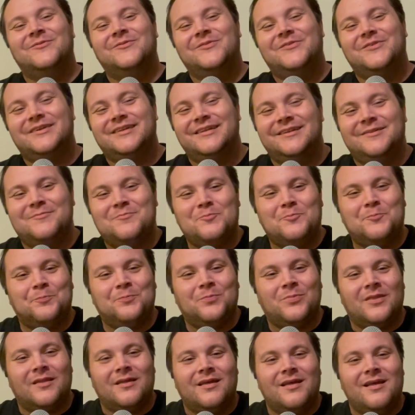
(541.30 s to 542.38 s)
But
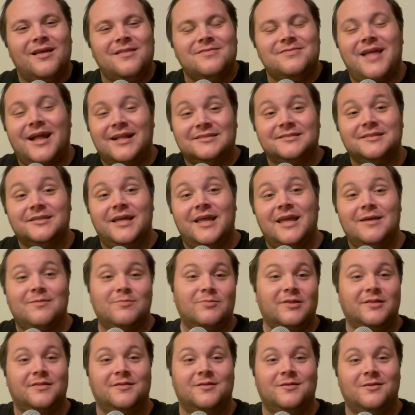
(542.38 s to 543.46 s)
that's a game
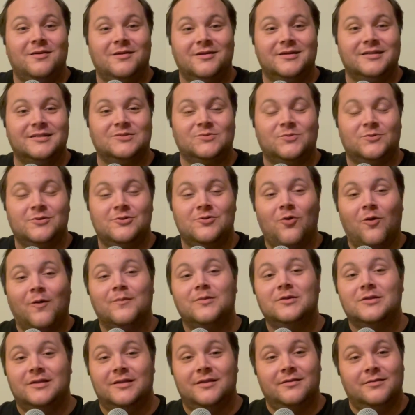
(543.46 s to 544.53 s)
that the Nuggets would
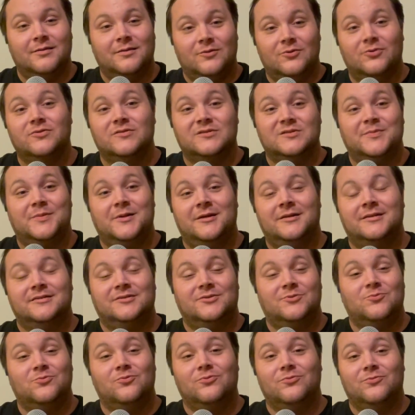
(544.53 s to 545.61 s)
normally lose because
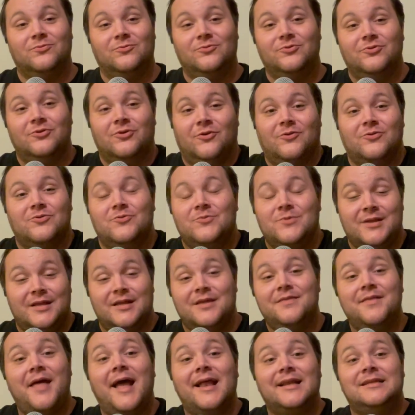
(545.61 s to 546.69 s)
you know, you
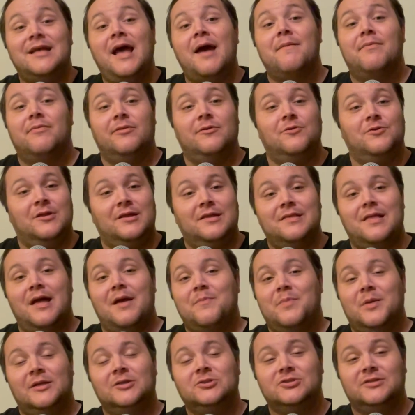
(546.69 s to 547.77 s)
need that depth. You need
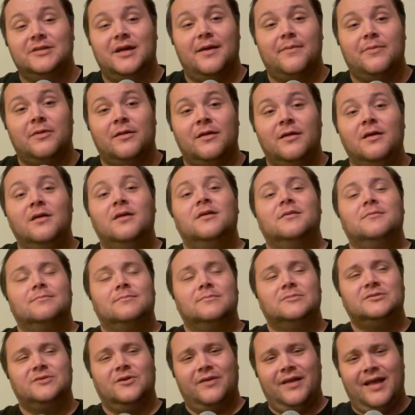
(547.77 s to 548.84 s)
that bench depth.
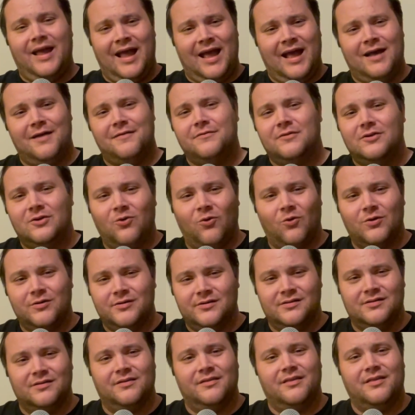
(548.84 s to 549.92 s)
So to have a
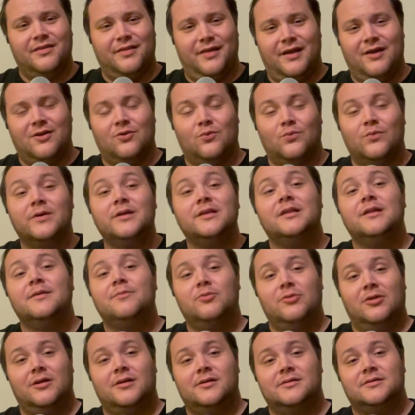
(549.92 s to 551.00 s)
Gordon there really
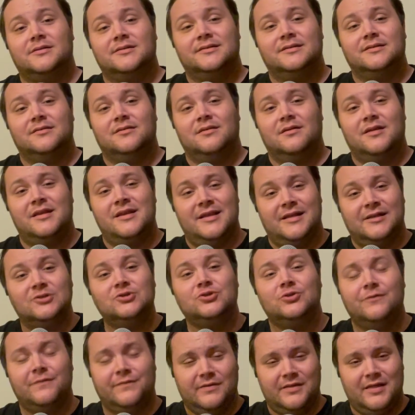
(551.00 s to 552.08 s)
plugs an
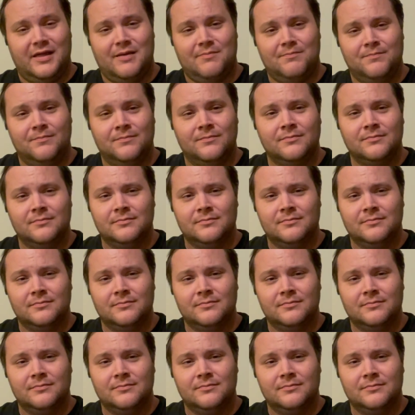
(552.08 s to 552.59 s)
issue for them.